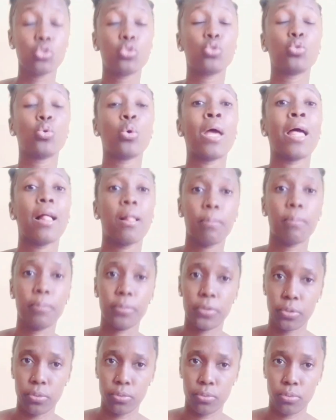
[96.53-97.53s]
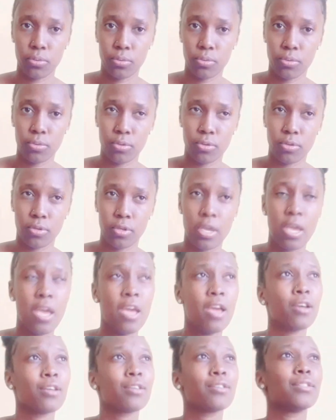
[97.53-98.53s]
to help you.
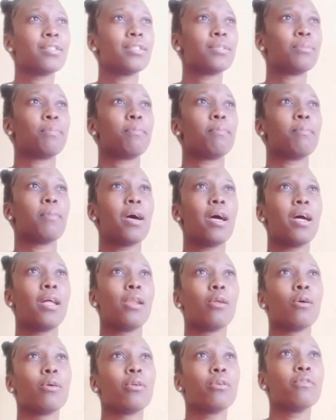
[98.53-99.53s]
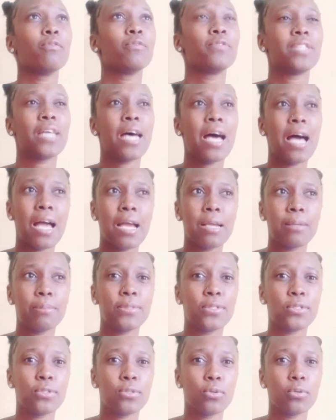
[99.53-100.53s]
Because a lot of
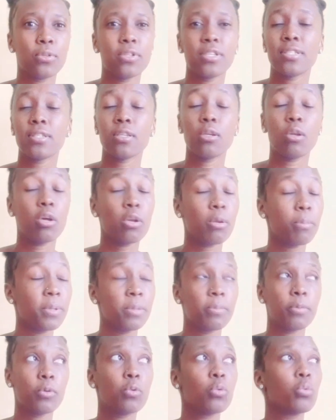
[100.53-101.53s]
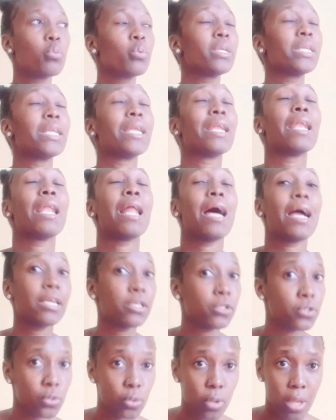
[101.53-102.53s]
times, there's a lot of people who would
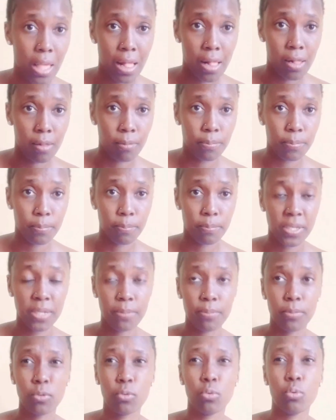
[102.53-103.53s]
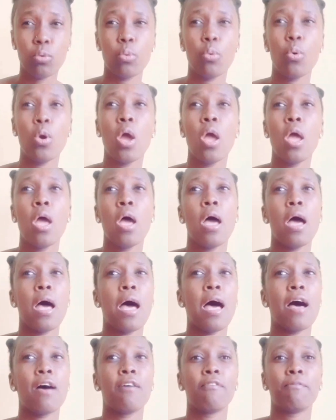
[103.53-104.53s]
like to help people who
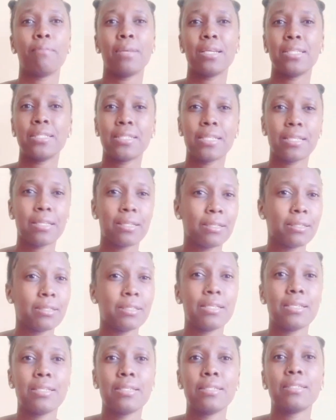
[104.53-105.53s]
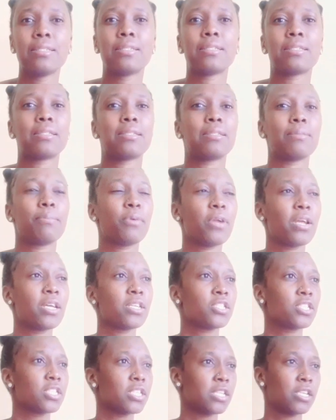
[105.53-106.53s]
have mental illness,
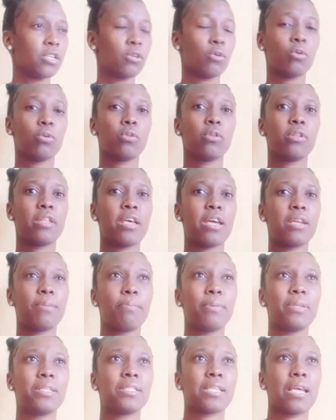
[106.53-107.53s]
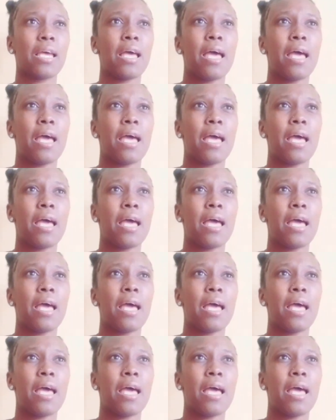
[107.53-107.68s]
depression, and all that, but